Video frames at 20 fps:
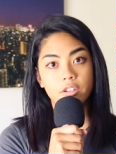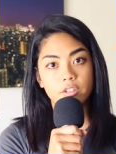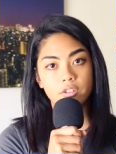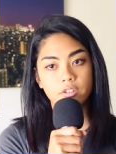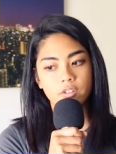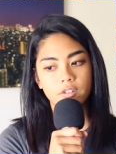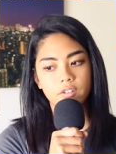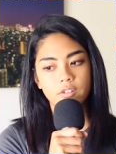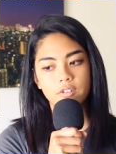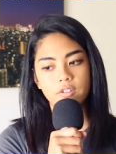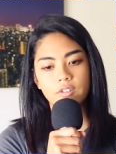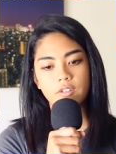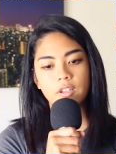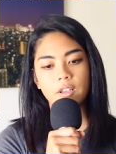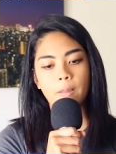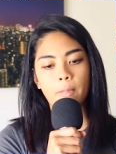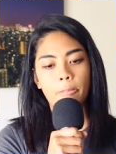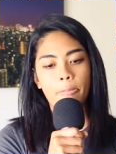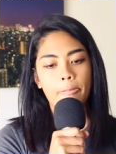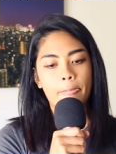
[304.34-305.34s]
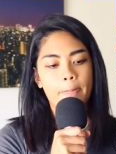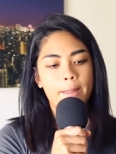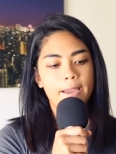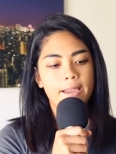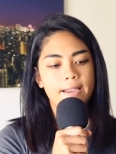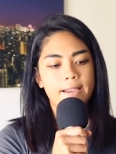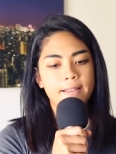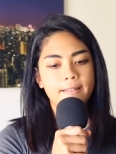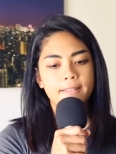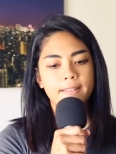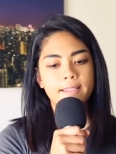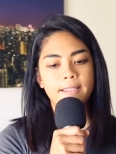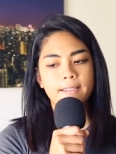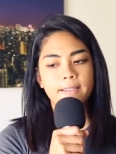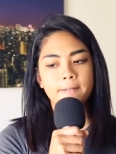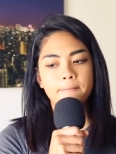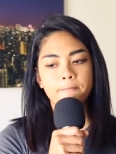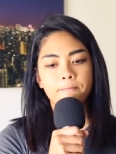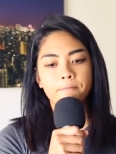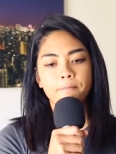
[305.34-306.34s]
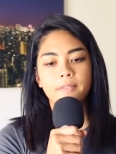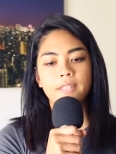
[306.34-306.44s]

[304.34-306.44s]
Oscars, and the